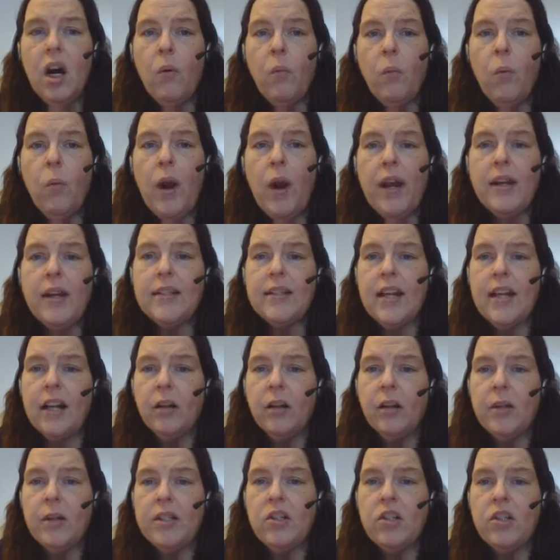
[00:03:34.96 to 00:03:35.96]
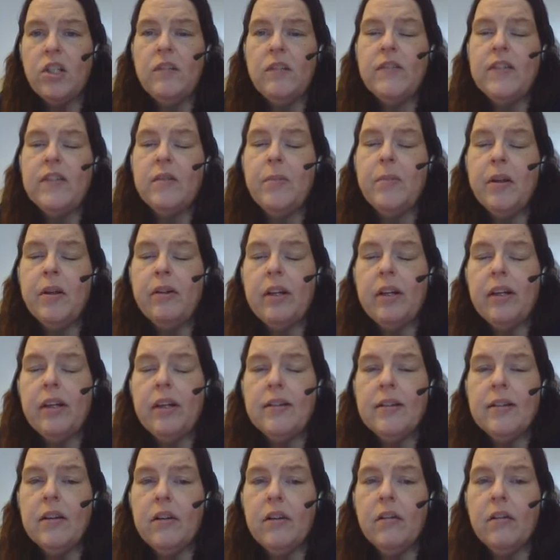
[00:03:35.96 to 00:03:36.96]
Ways elements achieve
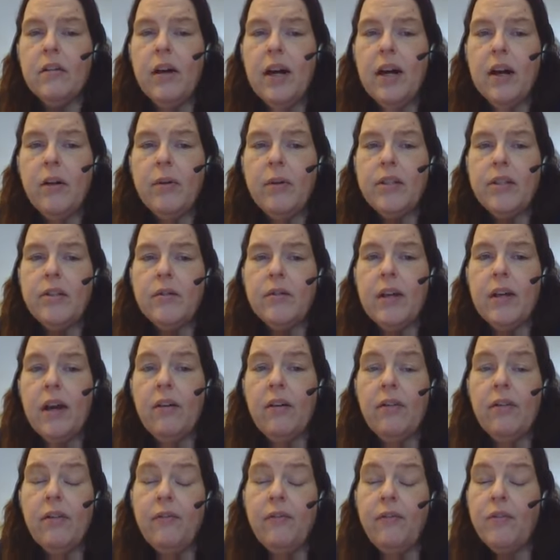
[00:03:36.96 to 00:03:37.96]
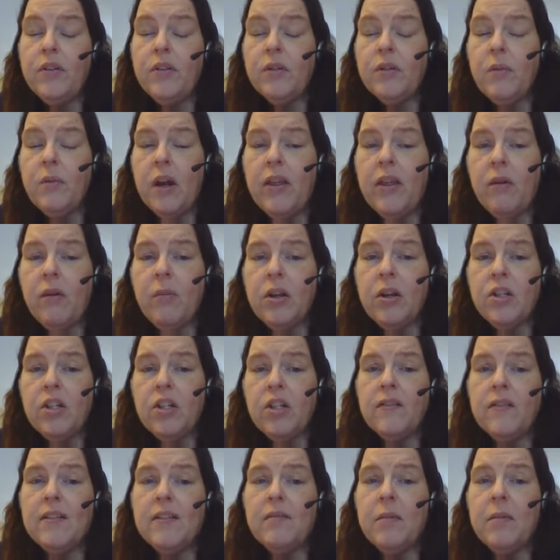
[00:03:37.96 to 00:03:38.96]
stability. So how do we do that? The first way that we
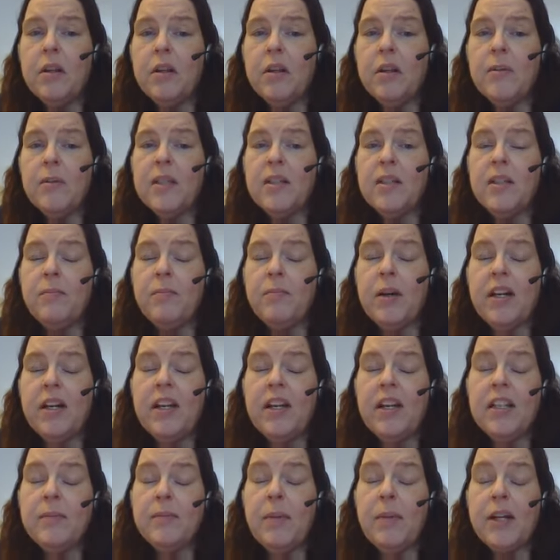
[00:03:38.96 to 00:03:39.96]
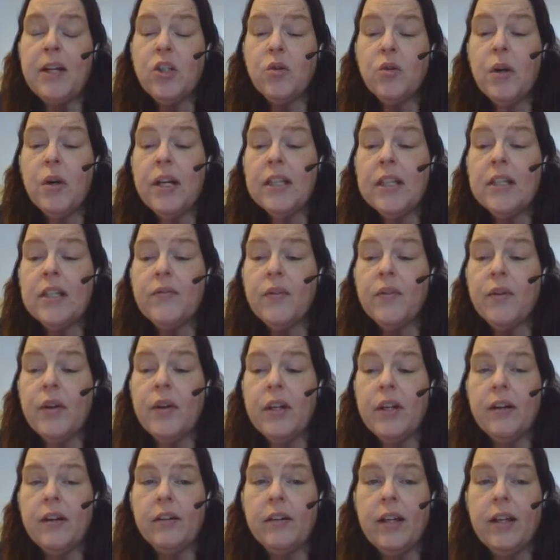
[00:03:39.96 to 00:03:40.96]
achieve stability is by, is by
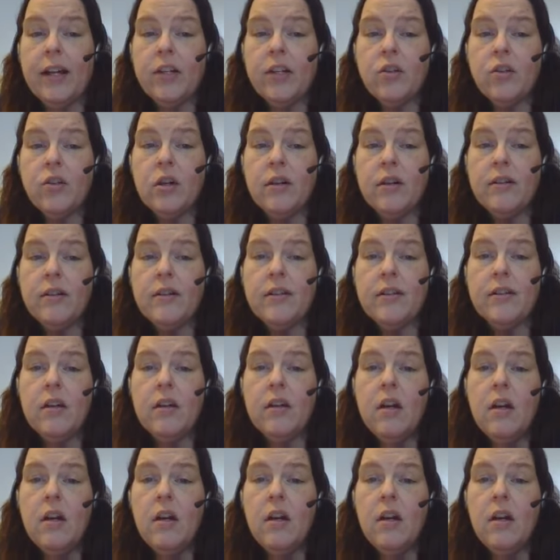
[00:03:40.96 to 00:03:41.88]
transferring electrons.